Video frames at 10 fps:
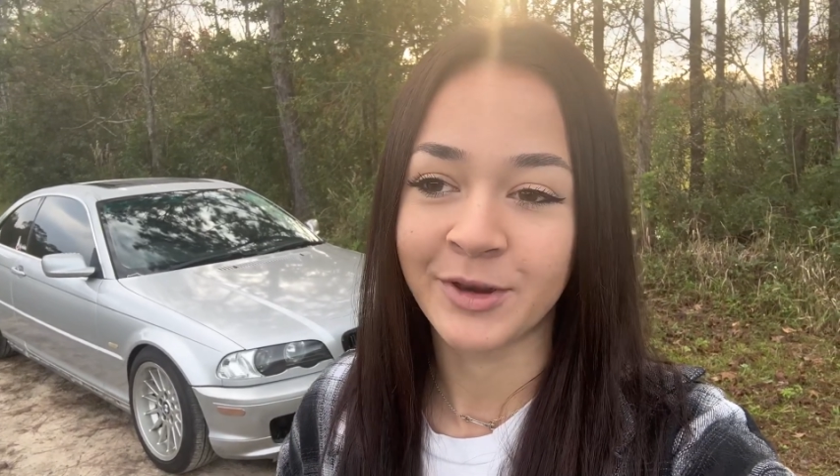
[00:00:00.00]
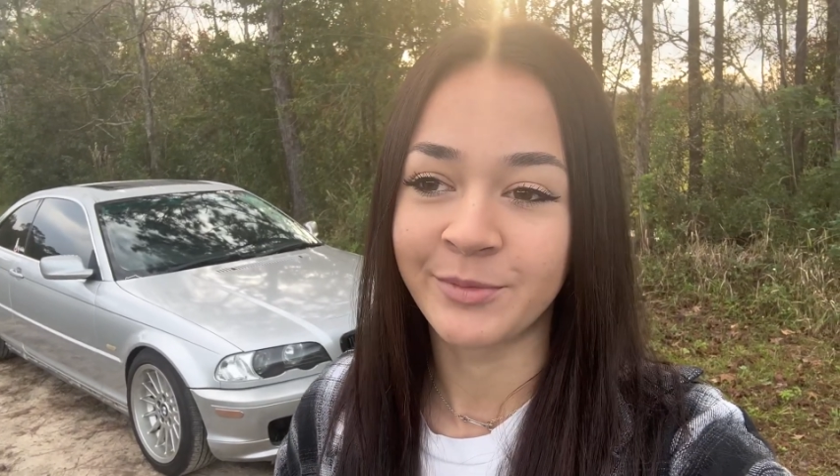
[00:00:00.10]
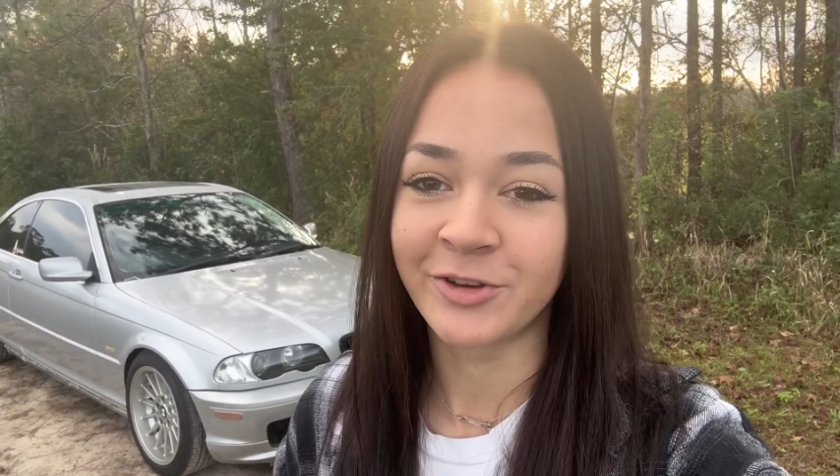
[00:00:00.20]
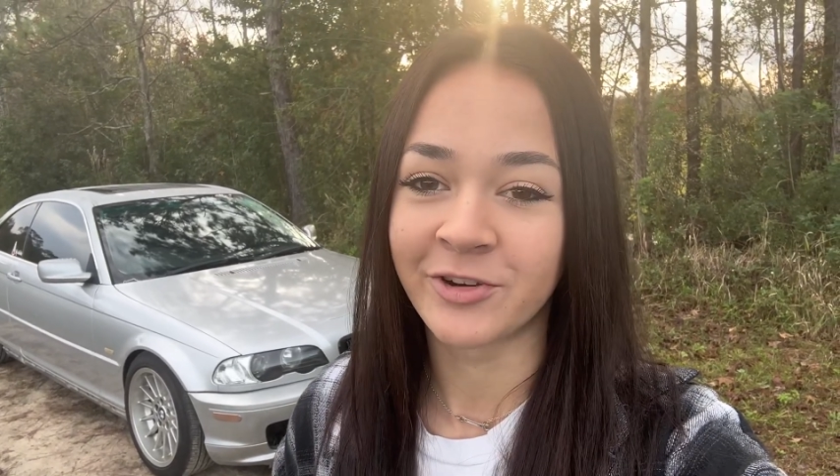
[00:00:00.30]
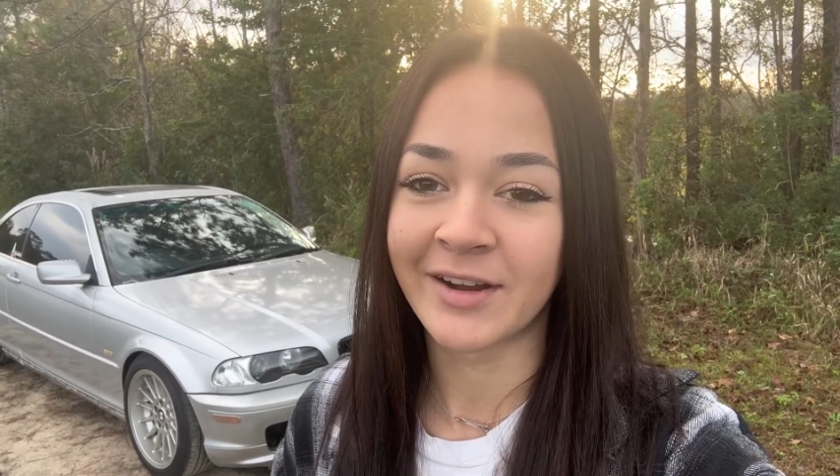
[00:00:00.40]
to
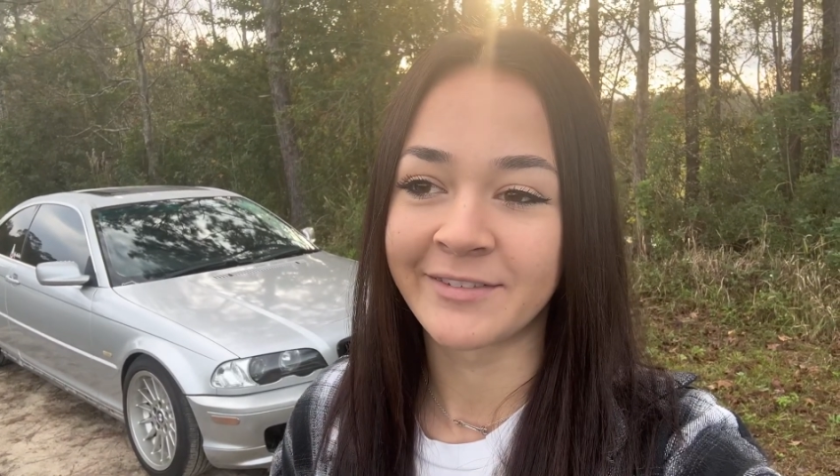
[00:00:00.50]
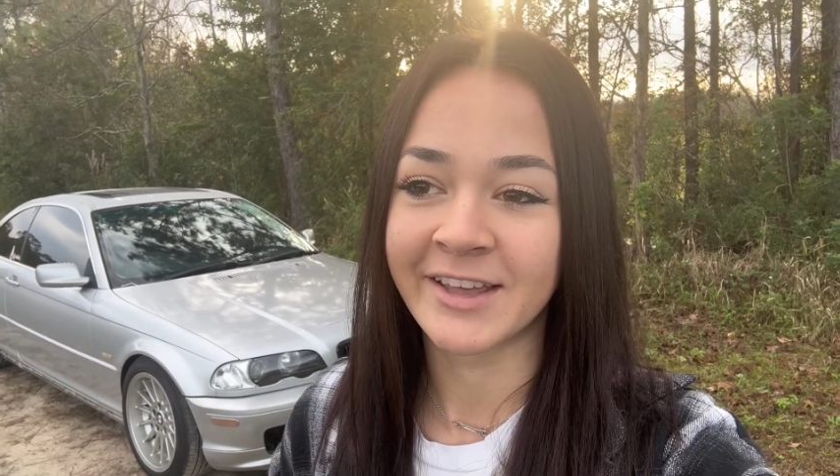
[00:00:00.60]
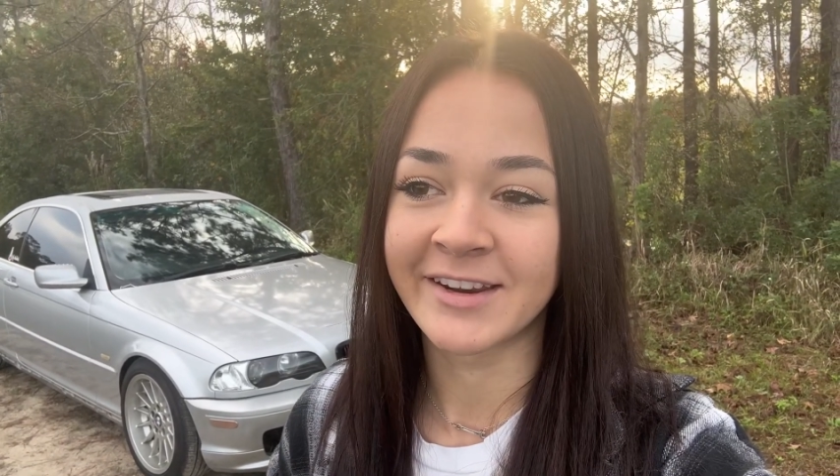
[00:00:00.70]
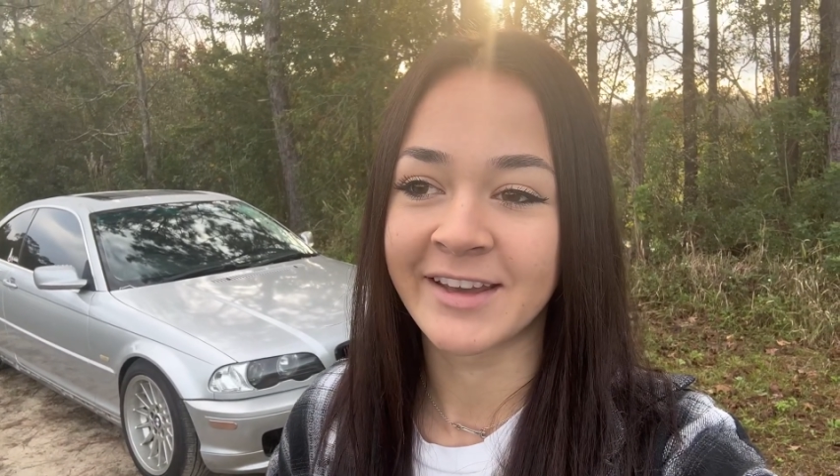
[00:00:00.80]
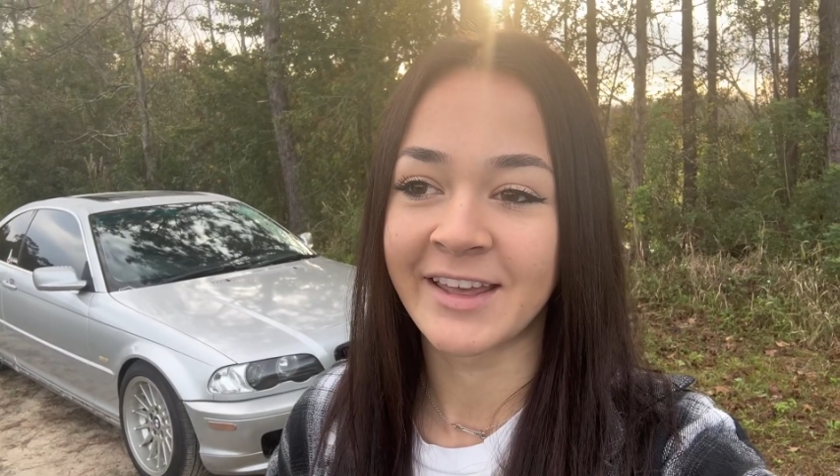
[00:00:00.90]
be driving
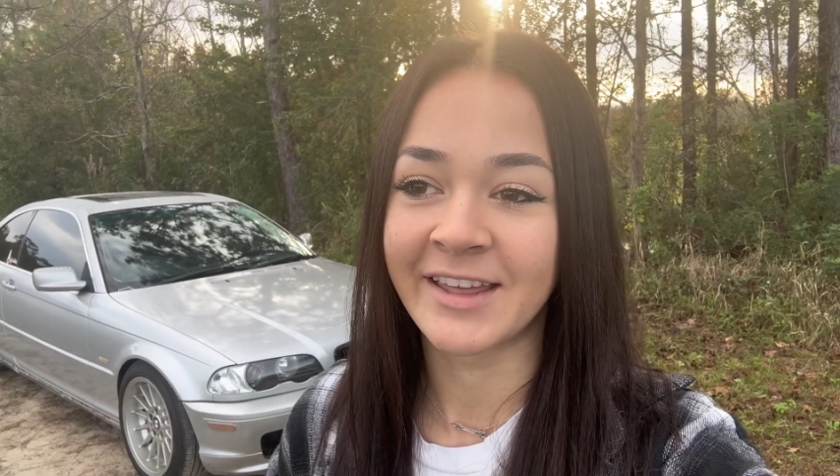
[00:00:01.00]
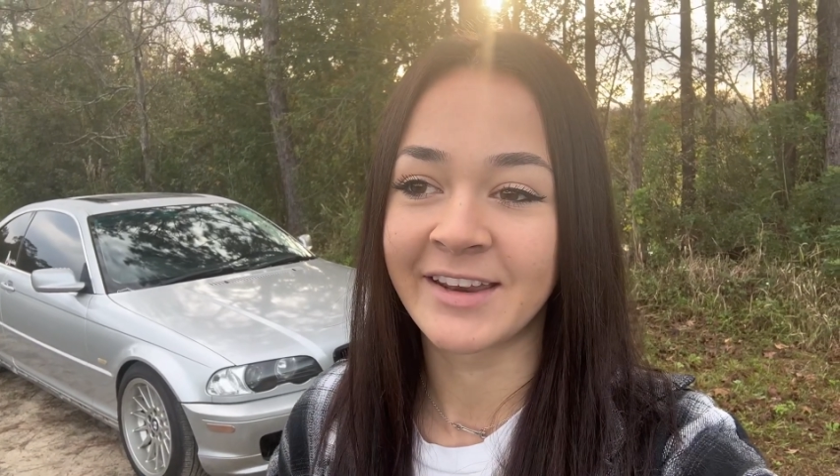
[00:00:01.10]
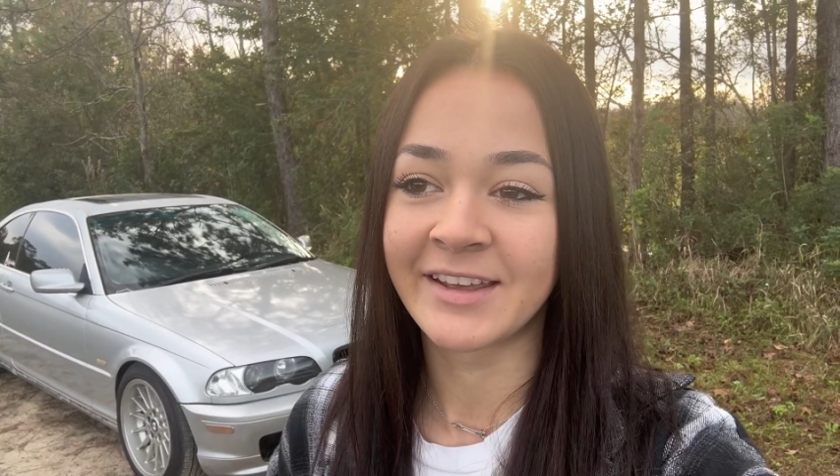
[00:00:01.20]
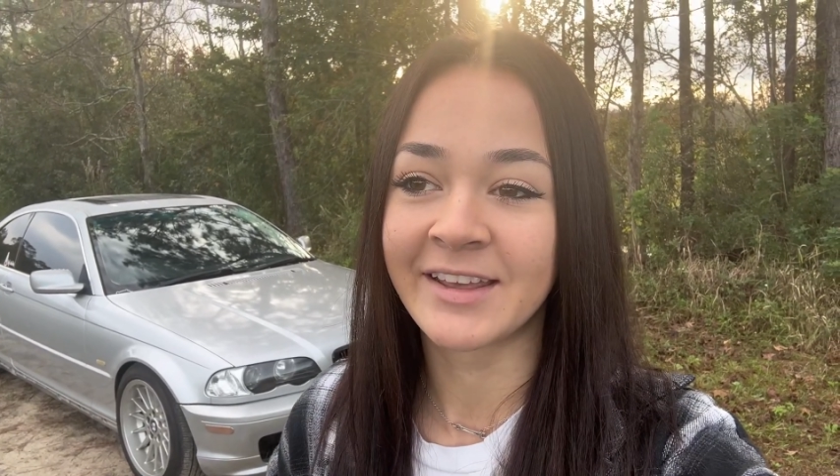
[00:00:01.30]
it again.